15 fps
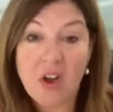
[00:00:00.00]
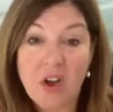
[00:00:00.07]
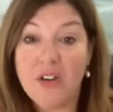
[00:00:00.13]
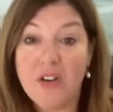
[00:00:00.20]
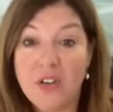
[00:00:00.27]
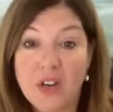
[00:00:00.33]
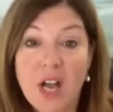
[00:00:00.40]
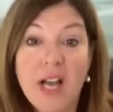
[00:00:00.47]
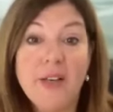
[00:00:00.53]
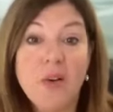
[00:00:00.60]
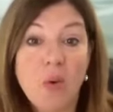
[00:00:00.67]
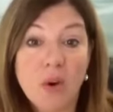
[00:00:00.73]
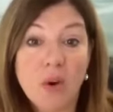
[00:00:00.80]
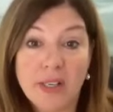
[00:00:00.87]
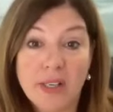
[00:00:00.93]
are and you're kind
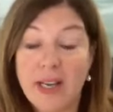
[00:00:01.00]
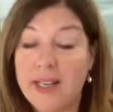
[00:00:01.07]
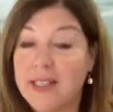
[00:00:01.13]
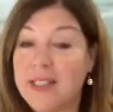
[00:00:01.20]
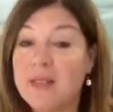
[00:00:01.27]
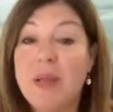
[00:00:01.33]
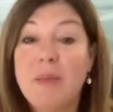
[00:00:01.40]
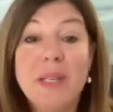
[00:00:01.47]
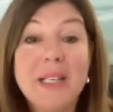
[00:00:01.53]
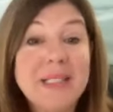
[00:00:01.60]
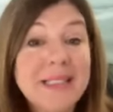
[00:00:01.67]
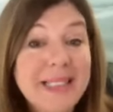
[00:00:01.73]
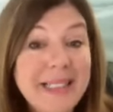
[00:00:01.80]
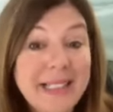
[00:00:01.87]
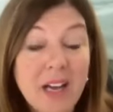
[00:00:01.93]
of organized, maybe
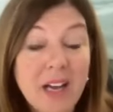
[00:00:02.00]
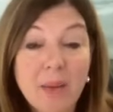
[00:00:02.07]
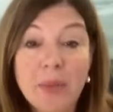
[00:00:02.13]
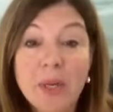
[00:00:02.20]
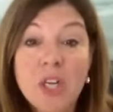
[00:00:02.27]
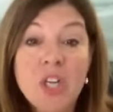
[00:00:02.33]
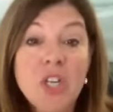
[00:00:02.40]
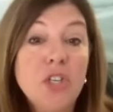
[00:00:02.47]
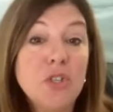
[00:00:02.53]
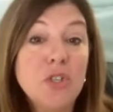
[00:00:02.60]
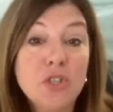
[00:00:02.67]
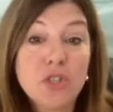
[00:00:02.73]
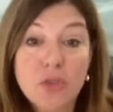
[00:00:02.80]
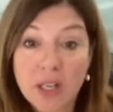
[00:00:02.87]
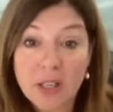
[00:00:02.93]
cleaning up your
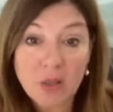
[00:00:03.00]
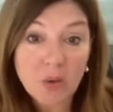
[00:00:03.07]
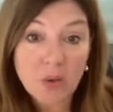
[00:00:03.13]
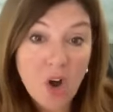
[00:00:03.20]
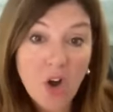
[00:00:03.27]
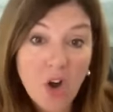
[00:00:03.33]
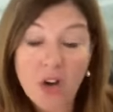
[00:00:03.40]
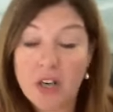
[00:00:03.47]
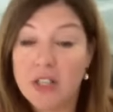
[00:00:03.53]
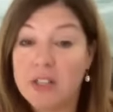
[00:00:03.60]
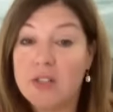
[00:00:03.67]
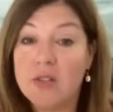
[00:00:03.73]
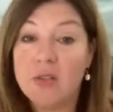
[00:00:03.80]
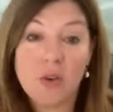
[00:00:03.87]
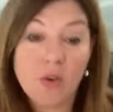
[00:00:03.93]
Trello
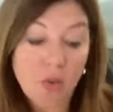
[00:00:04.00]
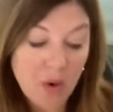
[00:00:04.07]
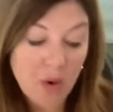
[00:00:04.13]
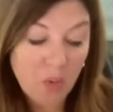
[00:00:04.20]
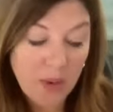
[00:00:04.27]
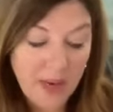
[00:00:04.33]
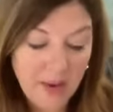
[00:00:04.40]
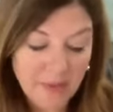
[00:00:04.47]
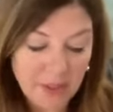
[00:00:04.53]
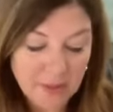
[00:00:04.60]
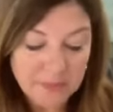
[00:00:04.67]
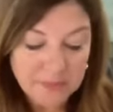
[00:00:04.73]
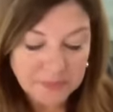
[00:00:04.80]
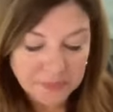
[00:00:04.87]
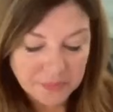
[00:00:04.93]
cards or
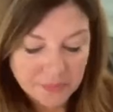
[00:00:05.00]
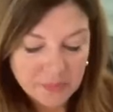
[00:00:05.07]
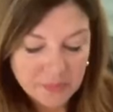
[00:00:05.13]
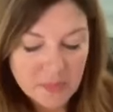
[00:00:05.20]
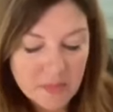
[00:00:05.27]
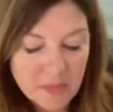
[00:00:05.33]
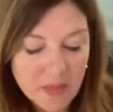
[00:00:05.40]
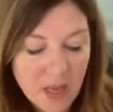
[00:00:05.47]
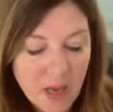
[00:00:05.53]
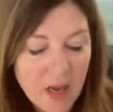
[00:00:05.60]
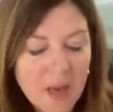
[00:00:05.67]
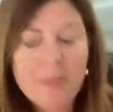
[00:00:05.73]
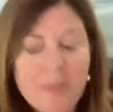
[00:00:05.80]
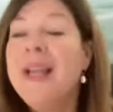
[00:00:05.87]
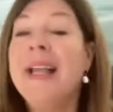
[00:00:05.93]
whatever.
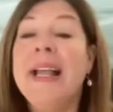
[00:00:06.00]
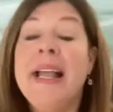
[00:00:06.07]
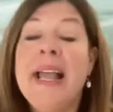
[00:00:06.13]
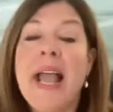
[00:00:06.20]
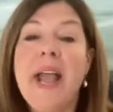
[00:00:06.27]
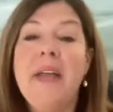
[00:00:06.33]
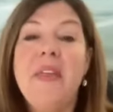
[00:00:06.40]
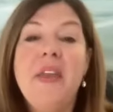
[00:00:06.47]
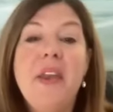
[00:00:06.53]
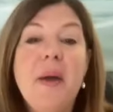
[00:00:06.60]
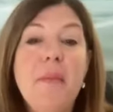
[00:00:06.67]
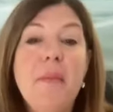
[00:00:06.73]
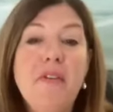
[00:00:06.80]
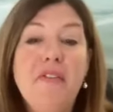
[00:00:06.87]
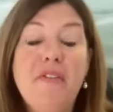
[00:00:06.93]
And then
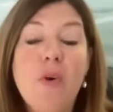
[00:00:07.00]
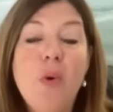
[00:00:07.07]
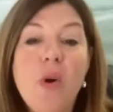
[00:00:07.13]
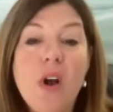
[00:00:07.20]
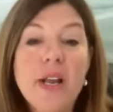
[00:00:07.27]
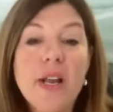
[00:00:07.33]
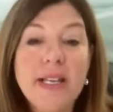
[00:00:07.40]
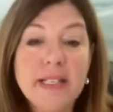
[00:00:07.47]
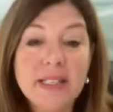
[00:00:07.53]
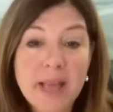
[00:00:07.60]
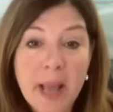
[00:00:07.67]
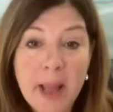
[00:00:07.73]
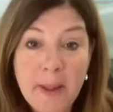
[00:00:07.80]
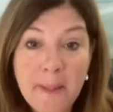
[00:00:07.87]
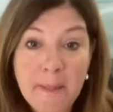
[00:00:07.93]
number 4 is
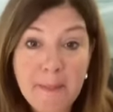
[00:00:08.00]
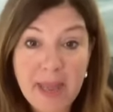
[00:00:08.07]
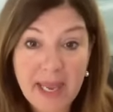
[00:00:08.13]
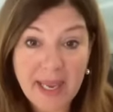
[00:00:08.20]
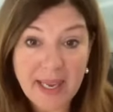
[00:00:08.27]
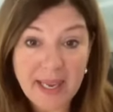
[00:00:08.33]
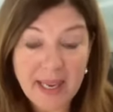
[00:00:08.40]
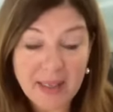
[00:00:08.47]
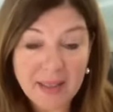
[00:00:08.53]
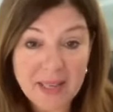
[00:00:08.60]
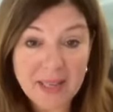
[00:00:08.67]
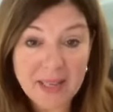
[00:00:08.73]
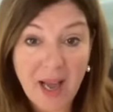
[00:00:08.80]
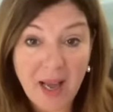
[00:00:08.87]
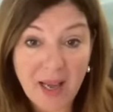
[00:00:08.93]
making
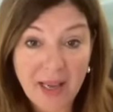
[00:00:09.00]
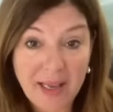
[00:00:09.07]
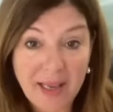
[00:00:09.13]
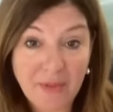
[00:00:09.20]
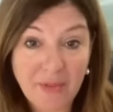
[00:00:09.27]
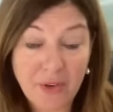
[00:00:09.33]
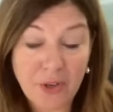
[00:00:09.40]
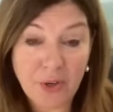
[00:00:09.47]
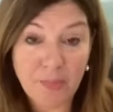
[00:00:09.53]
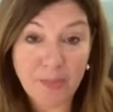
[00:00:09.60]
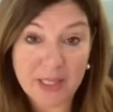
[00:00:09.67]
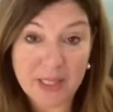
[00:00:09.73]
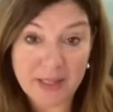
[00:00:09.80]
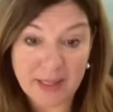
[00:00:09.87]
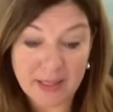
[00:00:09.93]
time for your
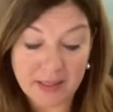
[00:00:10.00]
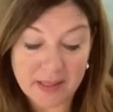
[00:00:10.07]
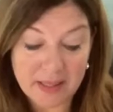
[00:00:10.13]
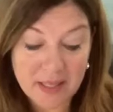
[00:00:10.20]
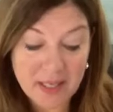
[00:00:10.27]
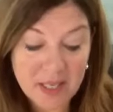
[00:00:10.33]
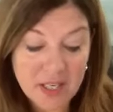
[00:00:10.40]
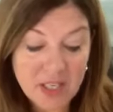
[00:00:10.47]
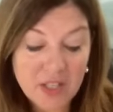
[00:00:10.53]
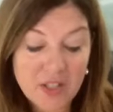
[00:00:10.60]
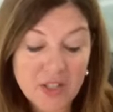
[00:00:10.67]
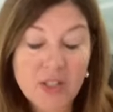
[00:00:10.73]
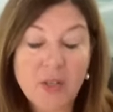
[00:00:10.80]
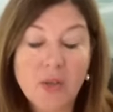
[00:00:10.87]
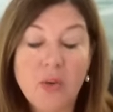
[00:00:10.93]
business.
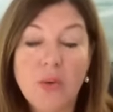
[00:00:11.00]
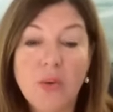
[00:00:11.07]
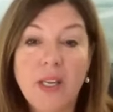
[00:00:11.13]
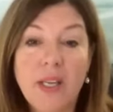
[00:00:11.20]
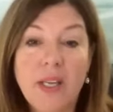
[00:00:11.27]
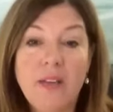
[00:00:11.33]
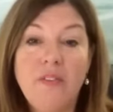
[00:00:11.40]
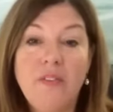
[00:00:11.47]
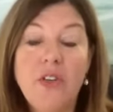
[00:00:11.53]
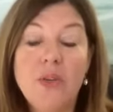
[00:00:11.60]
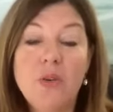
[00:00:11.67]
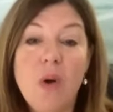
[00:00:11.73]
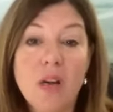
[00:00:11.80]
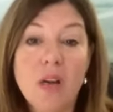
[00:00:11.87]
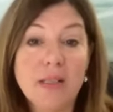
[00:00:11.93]
So if
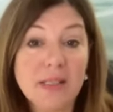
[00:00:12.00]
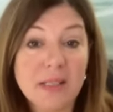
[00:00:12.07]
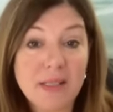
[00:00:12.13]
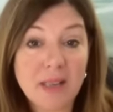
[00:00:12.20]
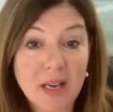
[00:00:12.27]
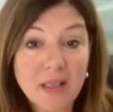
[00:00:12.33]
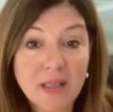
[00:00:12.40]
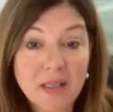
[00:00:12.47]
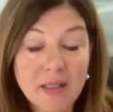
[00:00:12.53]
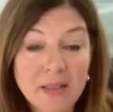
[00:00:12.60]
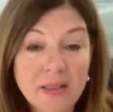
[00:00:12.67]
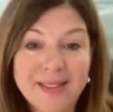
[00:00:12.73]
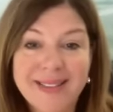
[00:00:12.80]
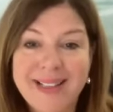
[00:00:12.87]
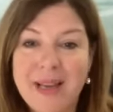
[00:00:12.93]
you are stuck,
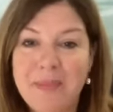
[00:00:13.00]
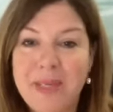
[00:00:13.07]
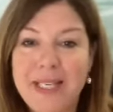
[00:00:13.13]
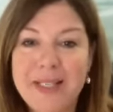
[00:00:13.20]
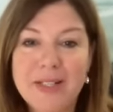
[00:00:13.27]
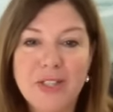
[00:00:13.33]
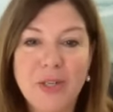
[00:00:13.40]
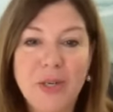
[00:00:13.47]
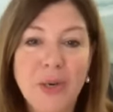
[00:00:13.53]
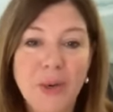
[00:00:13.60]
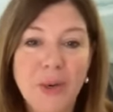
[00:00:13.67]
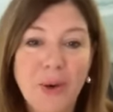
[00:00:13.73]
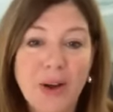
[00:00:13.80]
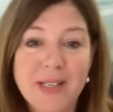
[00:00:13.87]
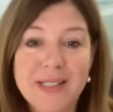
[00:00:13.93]
that means you
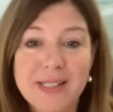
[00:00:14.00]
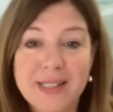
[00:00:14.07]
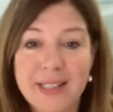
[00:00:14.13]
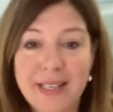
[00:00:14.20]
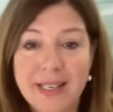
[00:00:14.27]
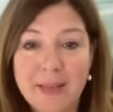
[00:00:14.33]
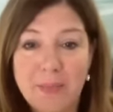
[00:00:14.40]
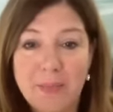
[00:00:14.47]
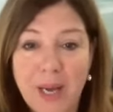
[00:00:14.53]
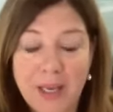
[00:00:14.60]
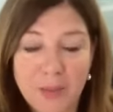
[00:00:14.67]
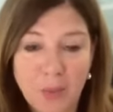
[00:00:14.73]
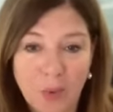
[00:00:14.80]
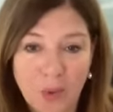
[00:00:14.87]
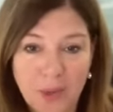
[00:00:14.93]
are sitting in
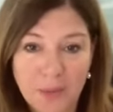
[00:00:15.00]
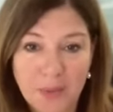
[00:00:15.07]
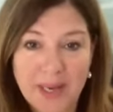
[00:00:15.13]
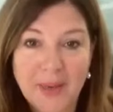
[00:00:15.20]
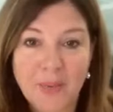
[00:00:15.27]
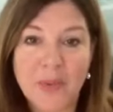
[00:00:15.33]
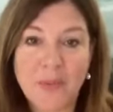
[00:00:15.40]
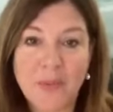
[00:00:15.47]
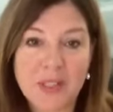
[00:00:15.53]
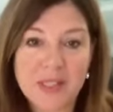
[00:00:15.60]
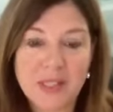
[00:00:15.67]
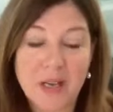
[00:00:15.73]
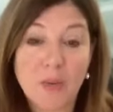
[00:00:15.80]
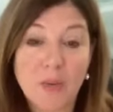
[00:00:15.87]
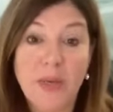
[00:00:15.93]
pond water, right? When we're
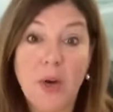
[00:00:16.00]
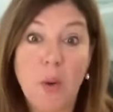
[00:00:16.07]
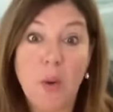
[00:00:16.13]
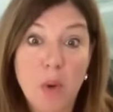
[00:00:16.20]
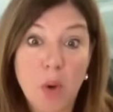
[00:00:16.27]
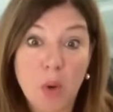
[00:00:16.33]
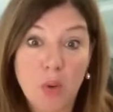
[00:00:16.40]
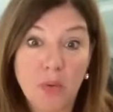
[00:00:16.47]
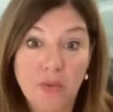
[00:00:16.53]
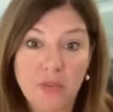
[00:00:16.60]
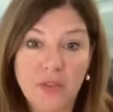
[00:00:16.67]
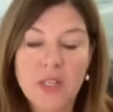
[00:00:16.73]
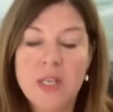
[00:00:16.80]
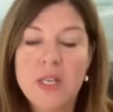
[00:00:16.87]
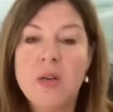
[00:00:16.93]
stuck, we don't move.
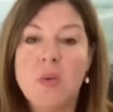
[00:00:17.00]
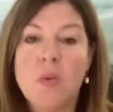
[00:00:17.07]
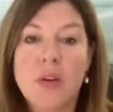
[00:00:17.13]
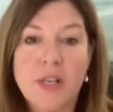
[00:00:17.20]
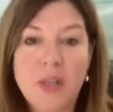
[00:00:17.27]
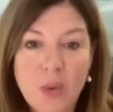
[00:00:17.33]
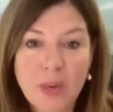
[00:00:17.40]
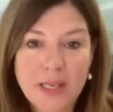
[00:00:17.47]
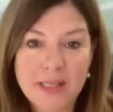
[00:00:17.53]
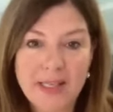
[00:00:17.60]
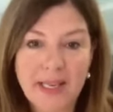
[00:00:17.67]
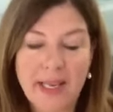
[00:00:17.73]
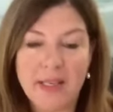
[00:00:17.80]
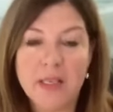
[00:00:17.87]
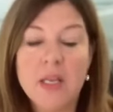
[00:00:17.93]
We're in
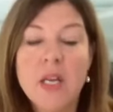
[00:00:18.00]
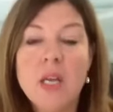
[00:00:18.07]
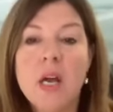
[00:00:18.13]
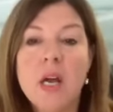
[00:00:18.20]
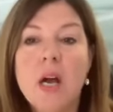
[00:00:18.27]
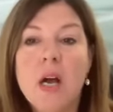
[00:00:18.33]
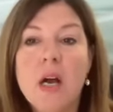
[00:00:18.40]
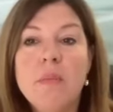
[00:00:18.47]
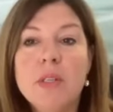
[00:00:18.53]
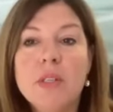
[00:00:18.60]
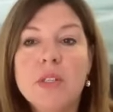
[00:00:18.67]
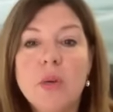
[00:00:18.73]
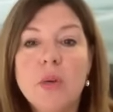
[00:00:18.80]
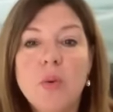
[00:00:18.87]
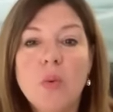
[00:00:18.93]
quicksand.
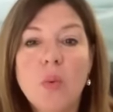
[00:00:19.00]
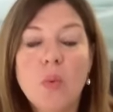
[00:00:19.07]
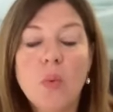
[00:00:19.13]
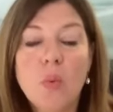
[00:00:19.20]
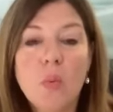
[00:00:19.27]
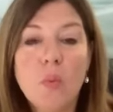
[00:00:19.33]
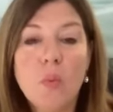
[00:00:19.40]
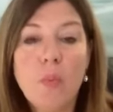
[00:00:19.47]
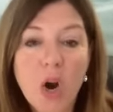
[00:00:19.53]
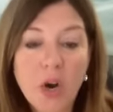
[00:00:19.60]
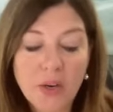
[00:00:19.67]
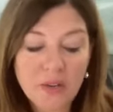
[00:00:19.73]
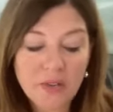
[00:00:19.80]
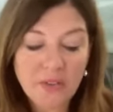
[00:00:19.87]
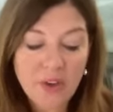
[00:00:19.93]
So
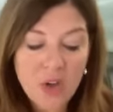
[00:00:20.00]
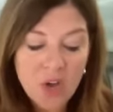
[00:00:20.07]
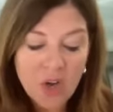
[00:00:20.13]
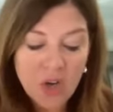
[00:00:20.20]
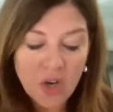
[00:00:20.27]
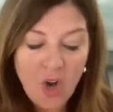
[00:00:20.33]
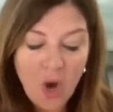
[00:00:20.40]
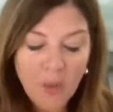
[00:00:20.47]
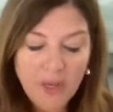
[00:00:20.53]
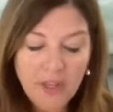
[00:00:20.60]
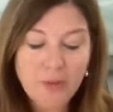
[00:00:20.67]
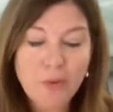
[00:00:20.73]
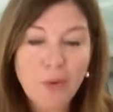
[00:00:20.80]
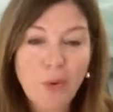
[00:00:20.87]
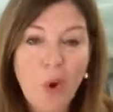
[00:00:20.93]
part of going
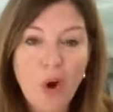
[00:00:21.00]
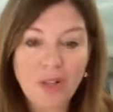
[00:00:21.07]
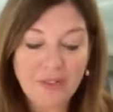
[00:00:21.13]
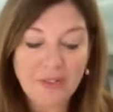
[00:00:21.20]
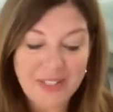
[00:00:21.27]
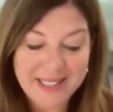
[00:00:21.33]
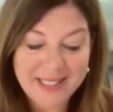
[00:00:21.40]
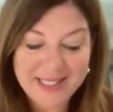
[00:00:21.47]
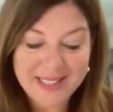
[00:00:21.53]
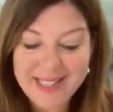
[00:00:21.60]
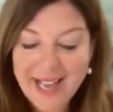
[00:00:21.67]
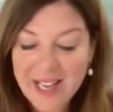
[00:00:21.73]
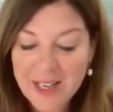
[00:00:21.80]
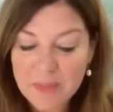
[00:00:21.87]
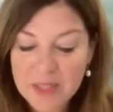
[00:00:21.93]
through all of these
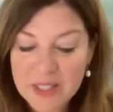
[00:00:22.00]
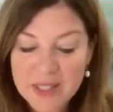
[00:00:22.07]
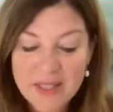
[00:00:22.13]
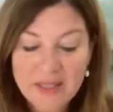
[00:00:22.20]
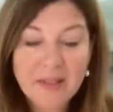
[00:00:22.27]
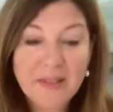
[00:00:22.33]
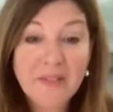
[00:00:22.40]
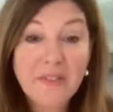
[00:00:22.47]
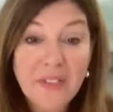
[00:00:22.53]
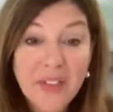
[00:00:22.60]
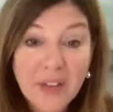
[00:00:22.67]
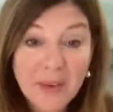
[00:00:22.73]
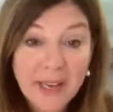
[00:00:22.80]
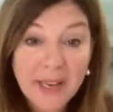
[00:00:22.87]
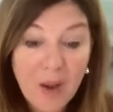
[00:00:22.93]
steps,
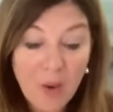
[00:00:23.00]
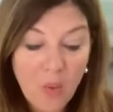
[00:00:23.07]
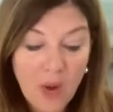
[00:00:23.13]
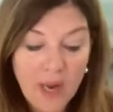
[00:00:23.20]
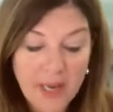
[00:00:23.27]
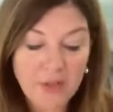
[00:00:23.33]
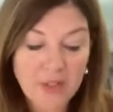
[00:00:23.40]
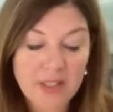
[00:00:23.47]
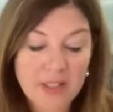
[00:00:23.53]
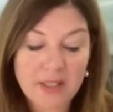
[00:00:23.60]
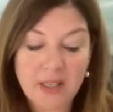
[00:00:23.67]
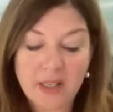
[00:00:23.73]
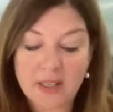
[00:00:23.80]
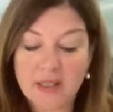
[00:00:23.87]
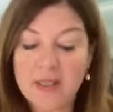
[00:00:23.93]
figuring out why you're
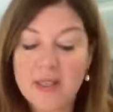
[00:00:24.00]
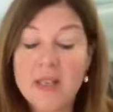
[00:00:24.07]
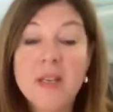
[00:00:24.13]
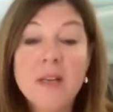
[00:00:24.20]
stuck,